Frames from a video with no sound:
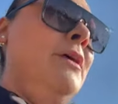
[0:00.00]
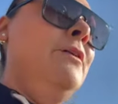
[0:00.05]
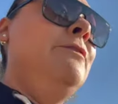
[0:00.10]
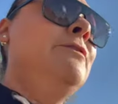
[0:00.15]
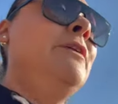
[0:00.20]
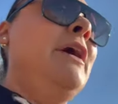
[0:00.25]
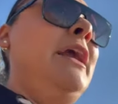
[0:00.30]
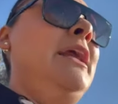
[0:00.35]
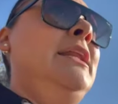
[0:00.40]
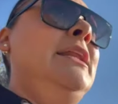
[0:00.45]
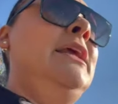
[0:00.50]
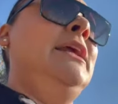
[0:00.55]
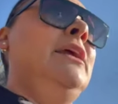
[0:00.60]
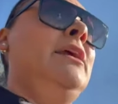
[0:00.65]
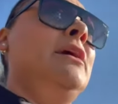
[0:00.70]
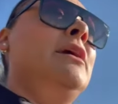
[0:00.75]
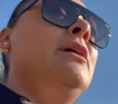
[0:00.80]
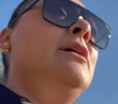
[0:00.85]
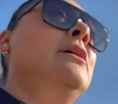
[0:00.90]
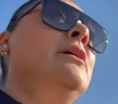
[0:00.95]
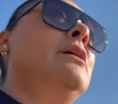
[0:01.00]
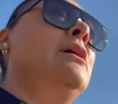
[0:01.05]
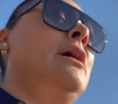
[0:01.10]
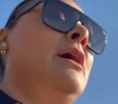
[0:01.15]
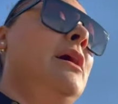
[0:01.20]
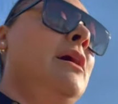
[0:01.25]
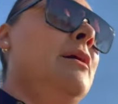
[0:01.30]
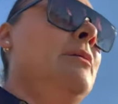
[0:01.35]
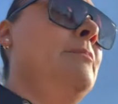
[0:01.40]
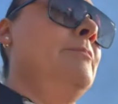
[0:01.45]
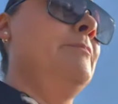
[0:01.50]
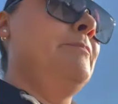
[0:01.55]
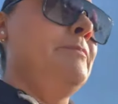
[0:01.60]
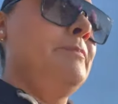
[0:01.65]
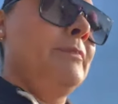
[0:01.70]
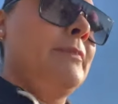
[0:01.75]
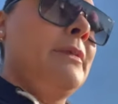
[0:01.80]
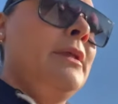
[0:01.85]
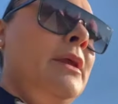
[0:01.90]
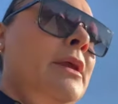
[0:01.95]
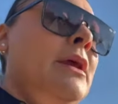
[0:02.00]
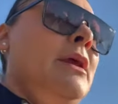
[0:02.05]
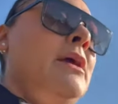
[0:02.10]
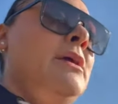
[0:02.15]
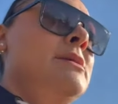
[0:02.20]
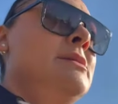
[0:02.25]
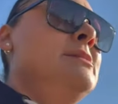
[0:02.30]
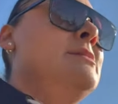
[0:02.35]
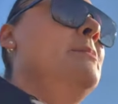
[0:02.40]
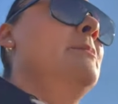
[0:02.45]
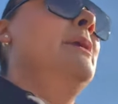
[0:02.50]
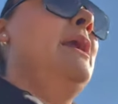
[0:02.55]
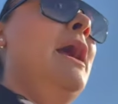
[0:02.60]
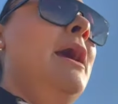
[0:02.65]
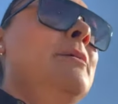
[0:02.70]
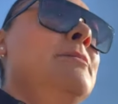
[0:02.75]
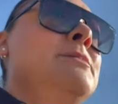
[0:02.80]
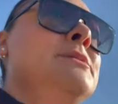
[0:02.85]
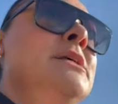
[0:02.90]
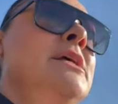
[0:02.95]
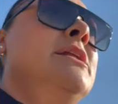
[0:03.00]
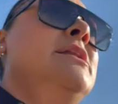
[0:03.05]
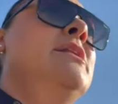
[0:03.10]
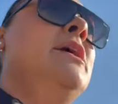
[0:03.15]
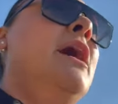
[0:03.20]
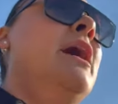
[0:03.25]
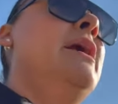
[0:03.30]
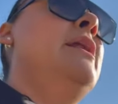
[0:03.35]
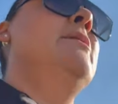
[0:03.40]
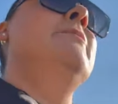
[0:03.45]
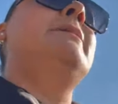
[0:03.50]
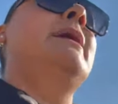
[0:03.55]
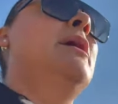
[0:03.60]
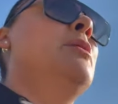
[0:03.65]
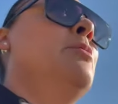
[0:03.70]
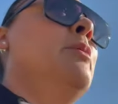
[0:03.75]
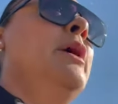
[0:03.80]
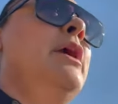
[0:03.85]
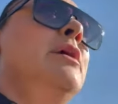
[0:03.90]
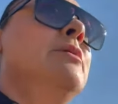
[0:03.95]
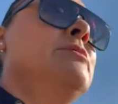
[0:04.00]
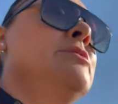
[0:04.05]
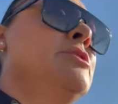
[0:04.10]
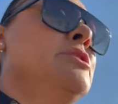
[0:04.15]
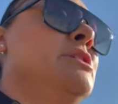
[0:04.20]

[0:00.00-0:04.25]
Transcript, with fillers: finding um, some gaps and not in a bad way. It was